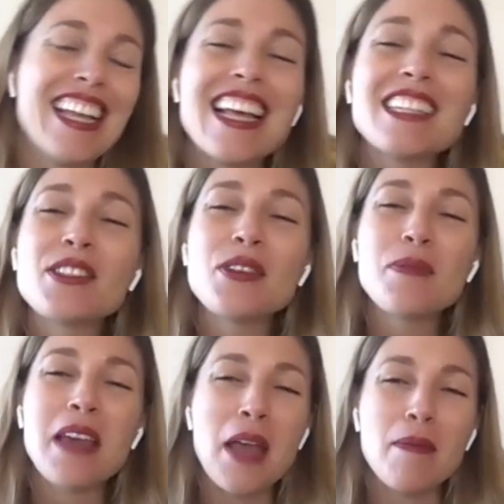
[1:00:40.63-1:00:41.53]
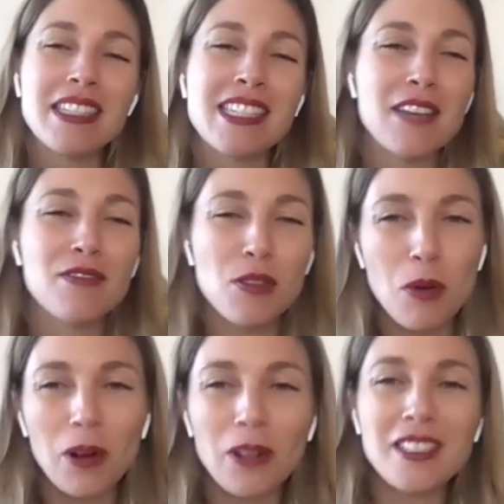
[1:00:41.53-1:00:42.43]
and then Zoom came and saved
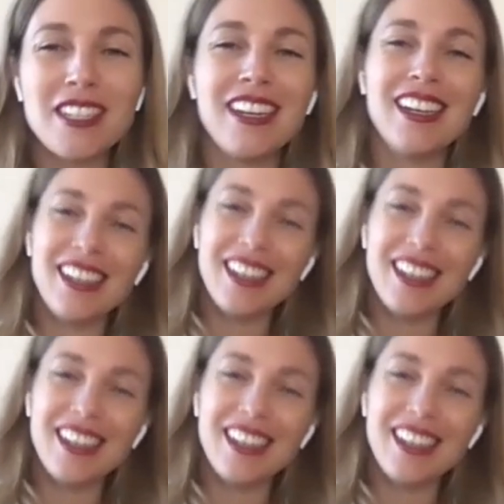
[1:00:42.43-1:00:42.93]
the world.